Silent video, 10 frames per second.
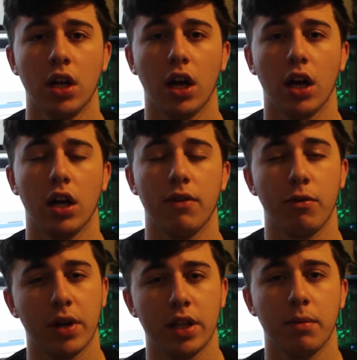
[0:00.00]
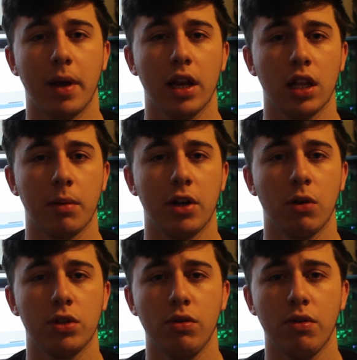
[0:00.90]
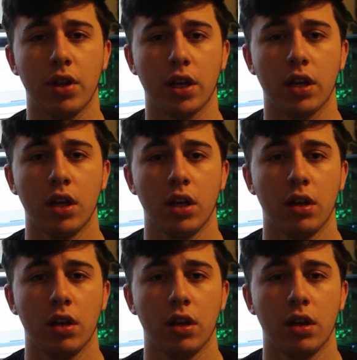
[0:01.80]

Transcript: If you played the beta, let me know what you think.